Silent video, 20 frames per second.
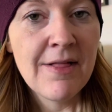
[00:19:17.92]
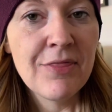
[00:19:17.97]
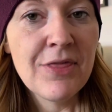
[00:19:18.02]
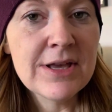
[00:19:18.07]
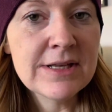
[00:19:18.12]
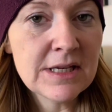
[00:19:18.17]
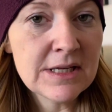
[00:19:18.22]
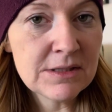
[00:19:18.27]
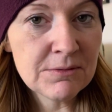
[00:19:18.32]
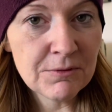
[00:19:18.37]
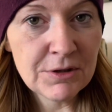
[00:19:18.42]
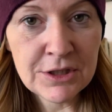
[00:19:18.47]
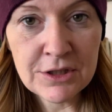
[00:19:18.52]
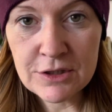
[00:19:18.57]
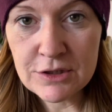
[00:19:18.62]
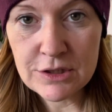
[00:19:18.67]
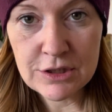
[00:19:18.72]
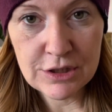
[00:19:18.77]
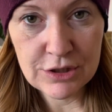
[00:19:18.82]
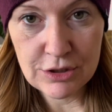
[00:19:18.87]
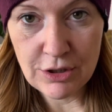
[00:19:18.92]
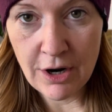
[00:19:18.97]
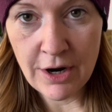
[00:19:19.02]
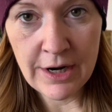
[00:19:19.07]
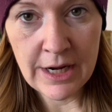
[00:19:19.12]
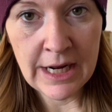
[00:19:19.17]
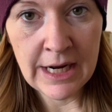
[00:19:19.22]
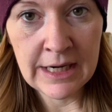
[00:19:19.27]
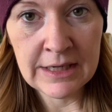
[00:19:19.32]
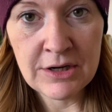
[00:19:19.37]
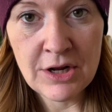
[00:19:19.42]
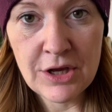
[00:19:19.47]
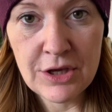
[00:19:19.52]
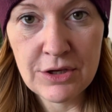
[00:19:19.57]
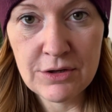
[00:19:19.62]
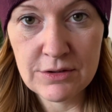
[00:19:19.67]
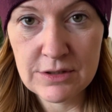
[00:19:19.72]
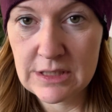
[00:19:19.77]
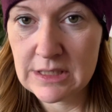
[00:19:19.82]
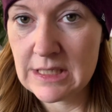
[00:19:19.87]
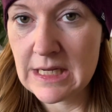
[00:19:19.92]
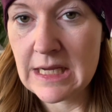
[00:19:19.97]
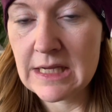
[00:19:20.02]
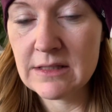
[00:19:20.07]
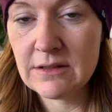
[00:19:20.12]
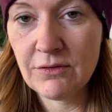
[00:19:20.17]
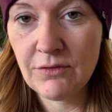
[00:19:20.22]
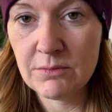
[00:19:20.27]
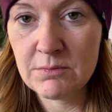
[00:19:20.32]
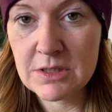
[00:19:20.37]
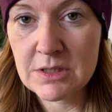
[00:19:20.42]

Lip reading: This is when you're starting your seeds from